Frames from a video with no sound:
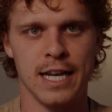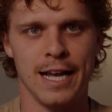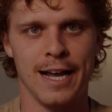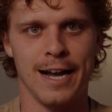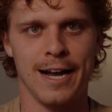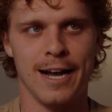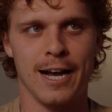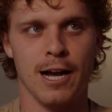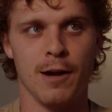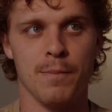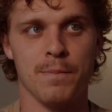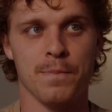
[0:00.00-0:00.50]

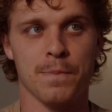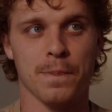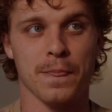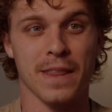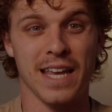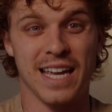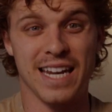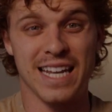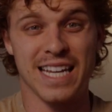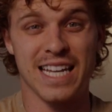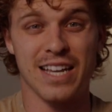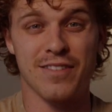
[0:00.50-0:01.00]
Um,
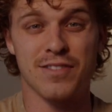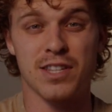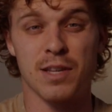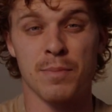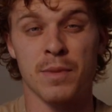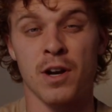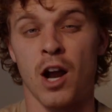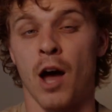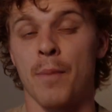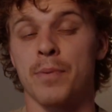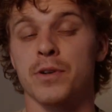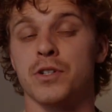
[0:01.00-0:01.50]
and it gives them
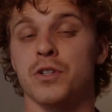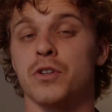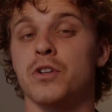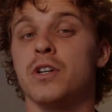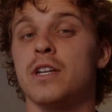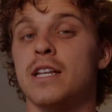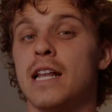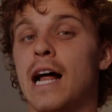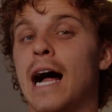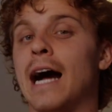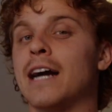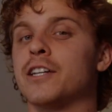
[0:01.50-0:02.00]
an
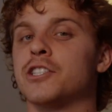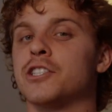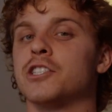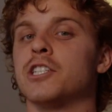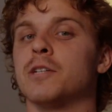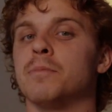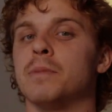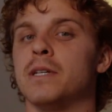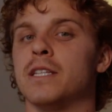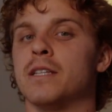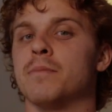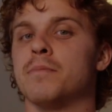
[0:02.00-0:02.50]
opportunity to actually
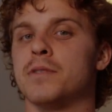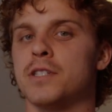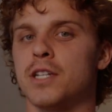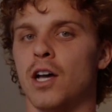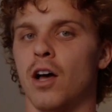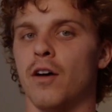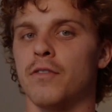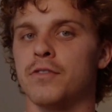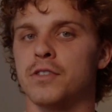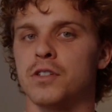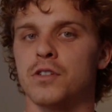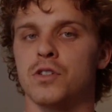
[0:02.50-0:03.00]
be themselves.